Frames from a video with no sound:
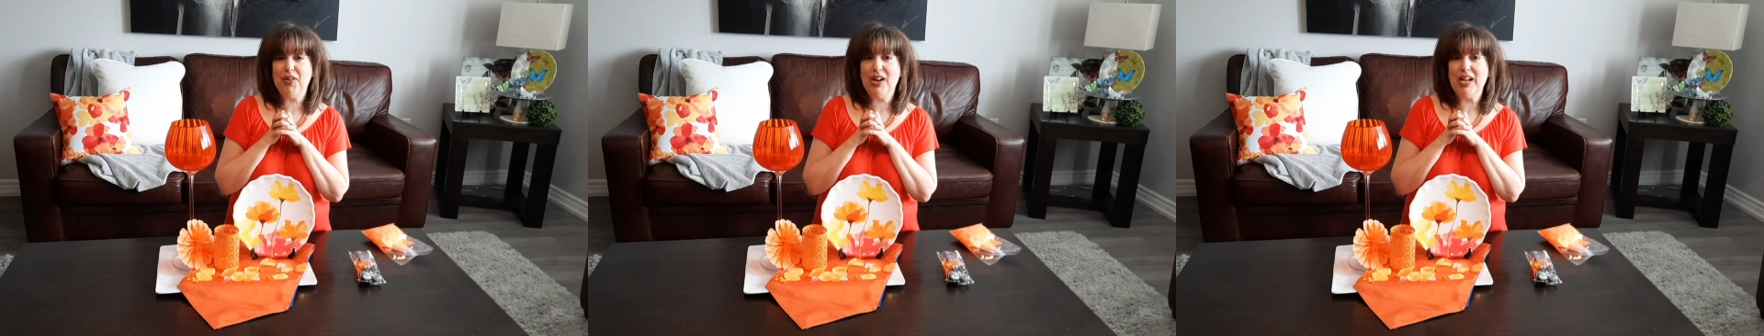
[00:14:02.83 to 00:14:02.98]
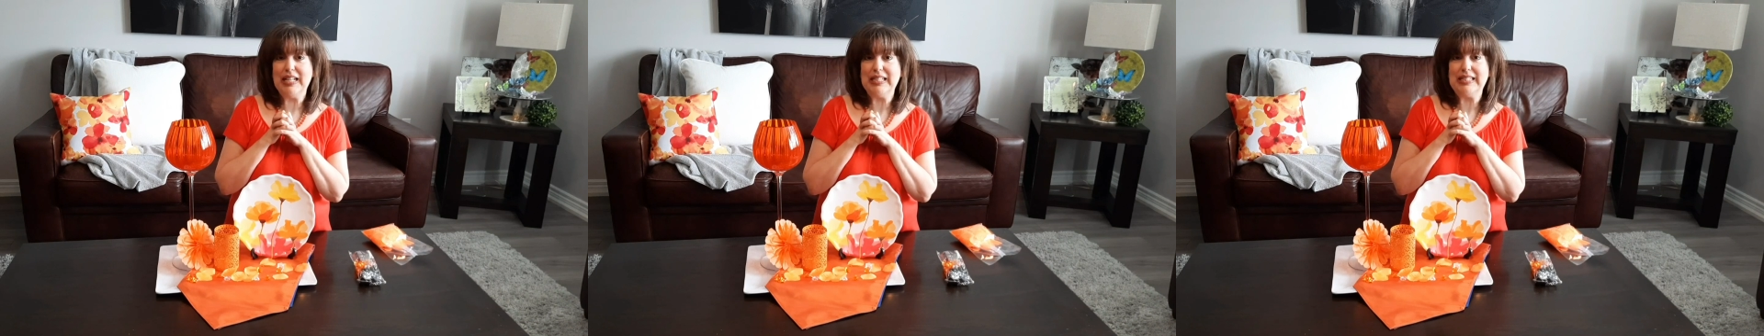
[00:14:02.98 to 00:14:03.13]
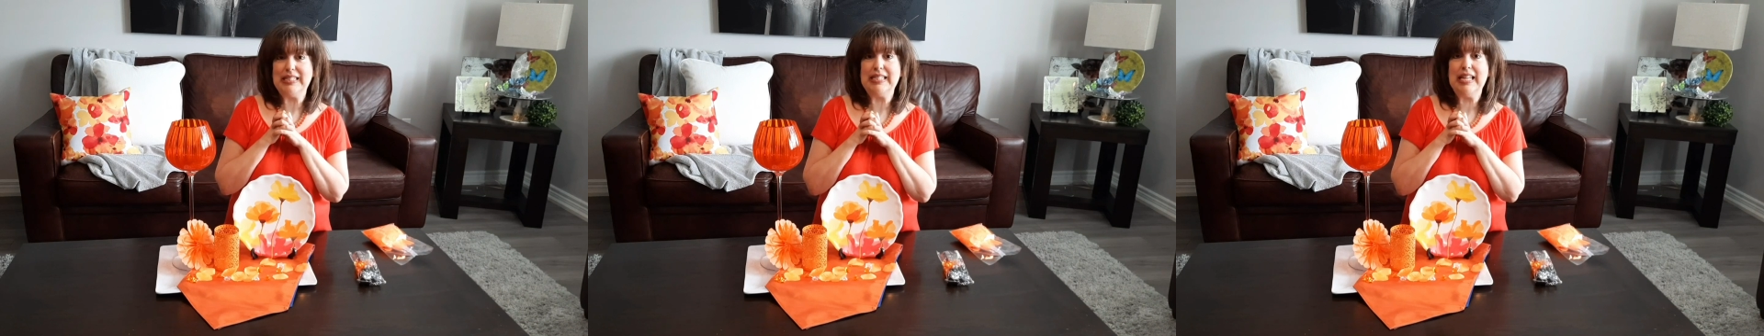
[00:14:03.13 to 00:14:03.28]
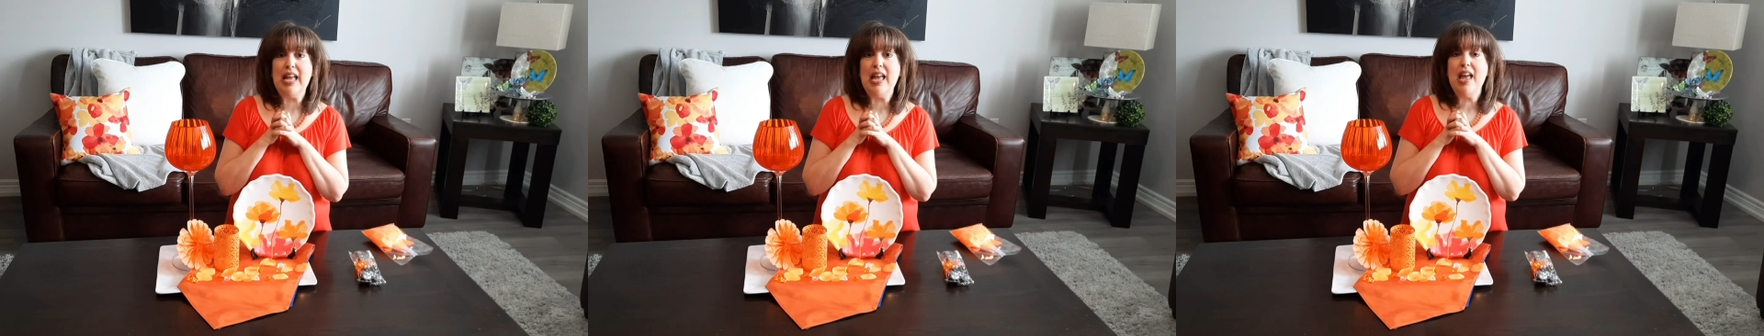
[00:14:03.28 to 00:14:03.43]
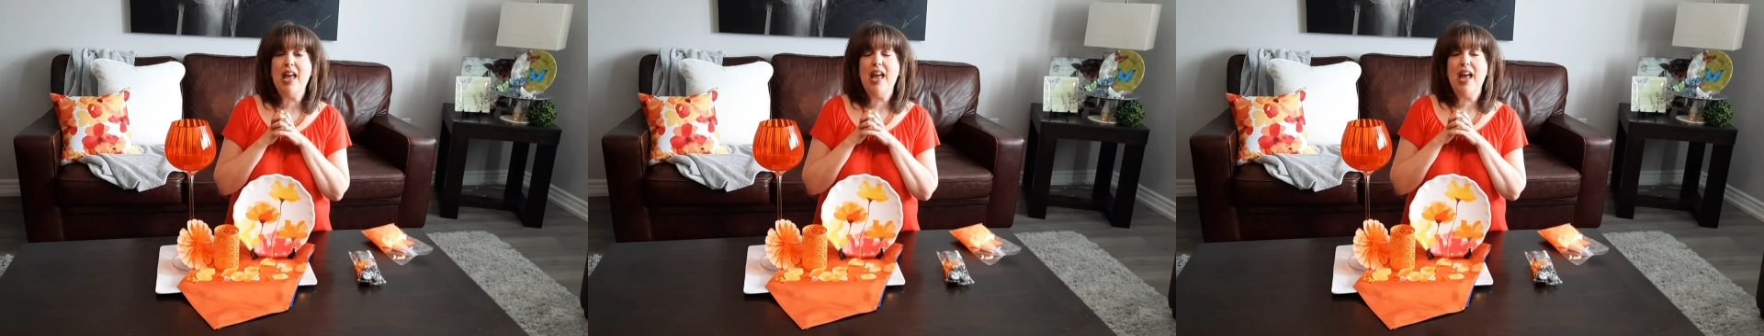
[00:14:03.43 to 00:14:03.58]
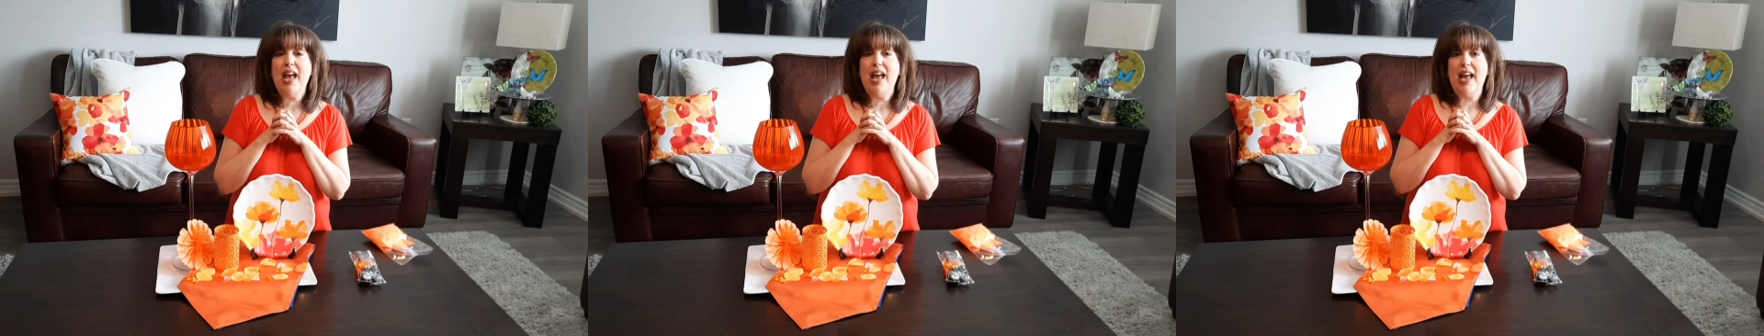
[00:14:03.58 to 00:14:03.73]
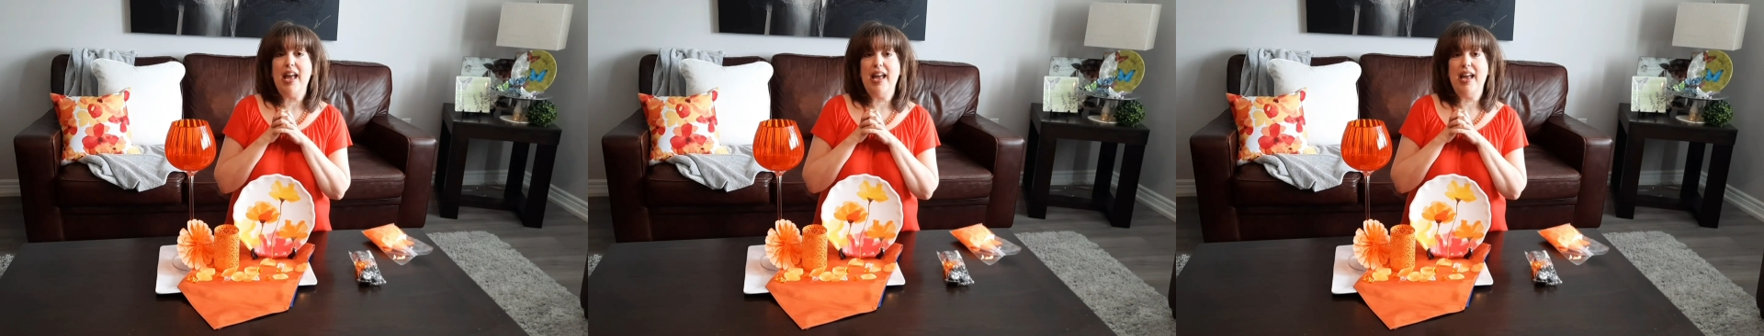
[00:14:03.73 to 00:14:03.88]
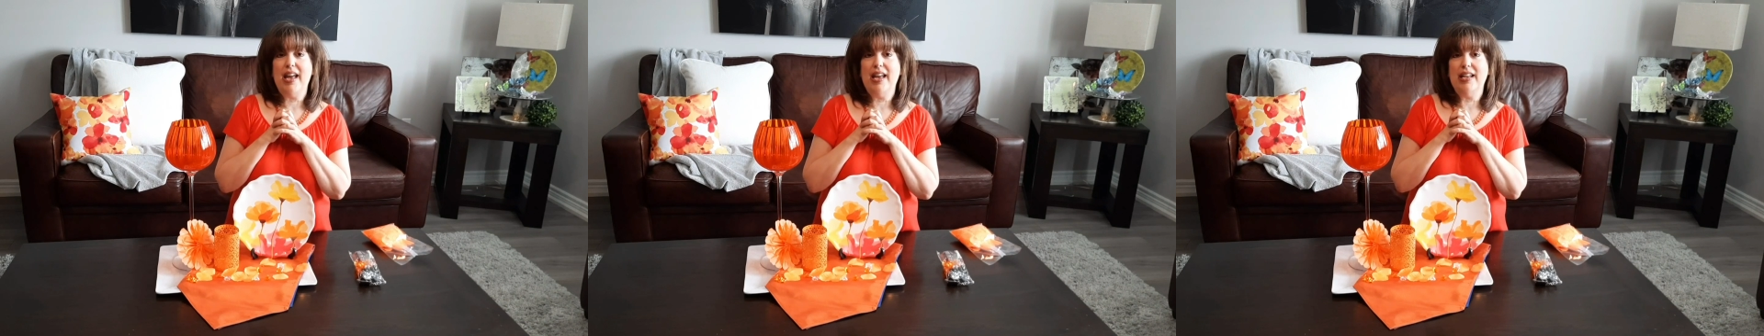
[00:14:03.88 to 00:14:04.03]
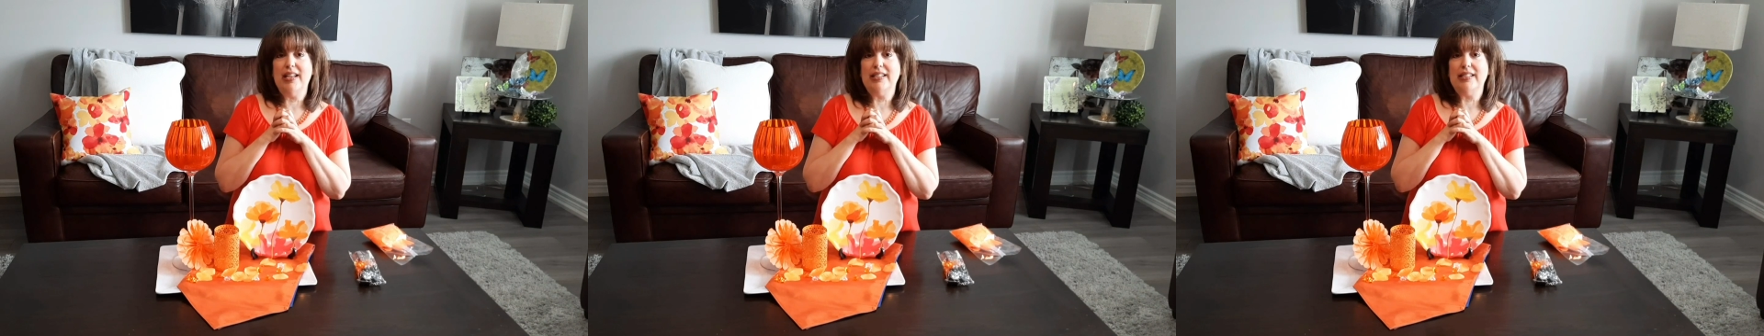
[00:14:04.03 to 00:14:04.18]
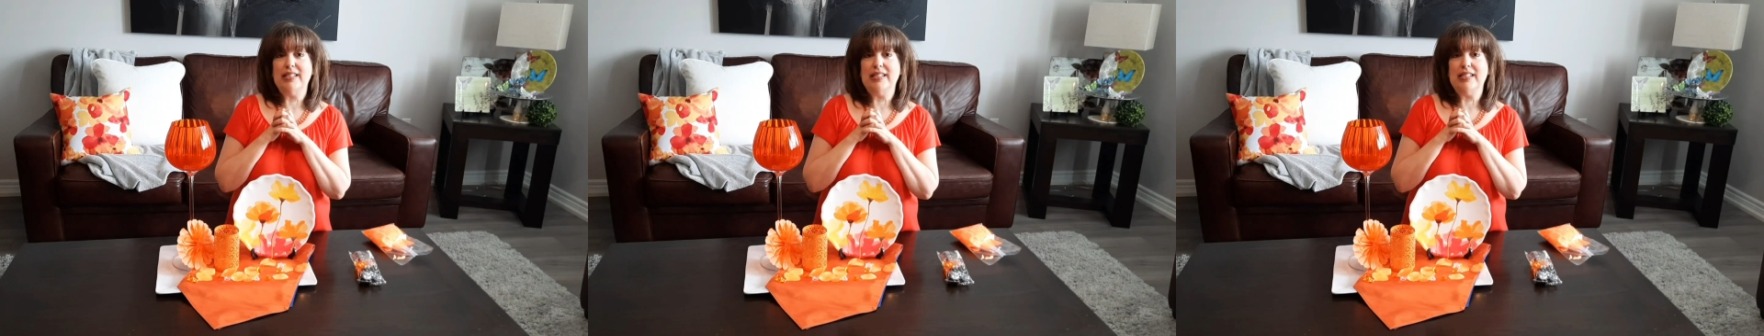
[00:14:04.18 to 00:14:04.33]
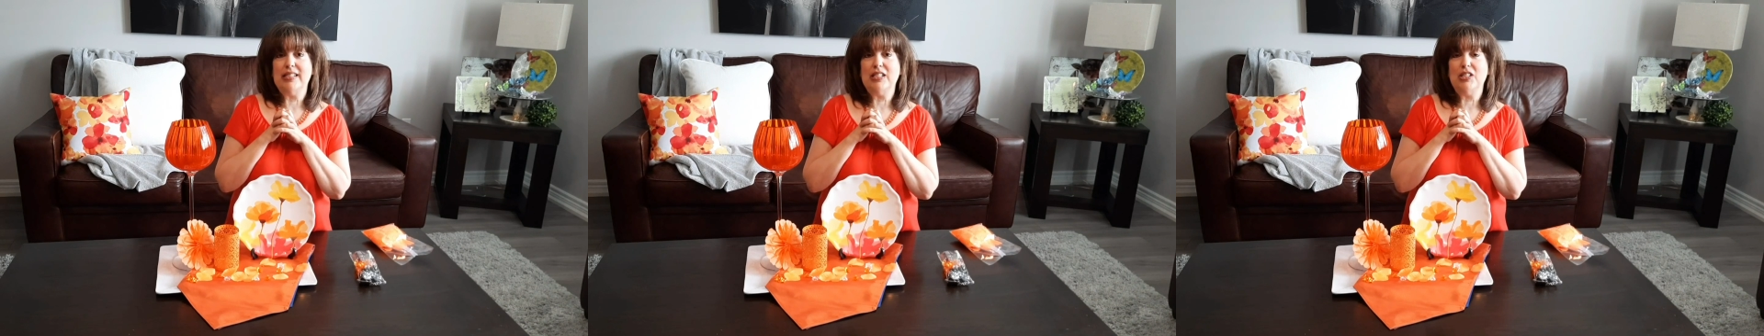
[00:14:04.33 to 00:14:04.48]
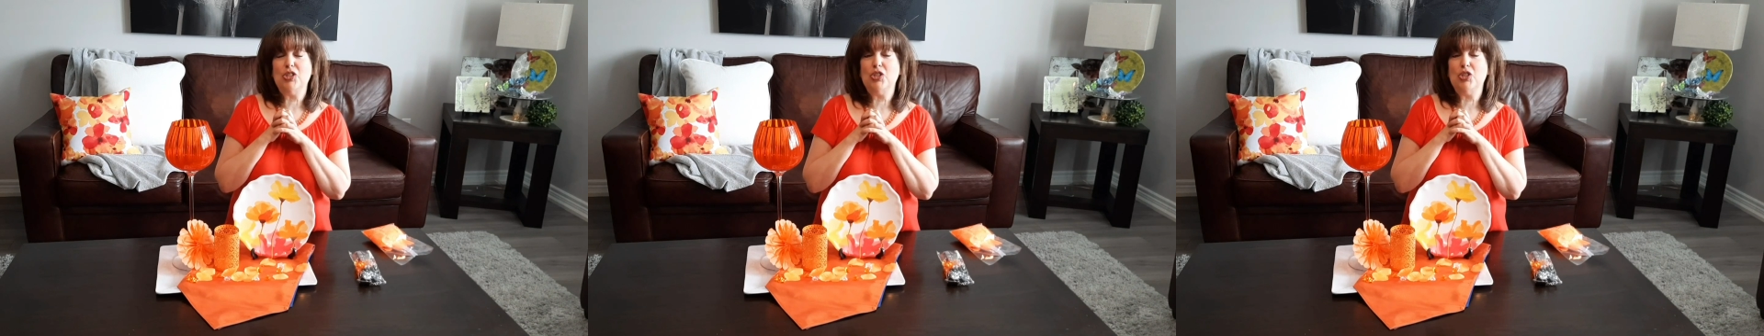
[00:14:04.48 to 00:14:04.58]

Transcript: us. And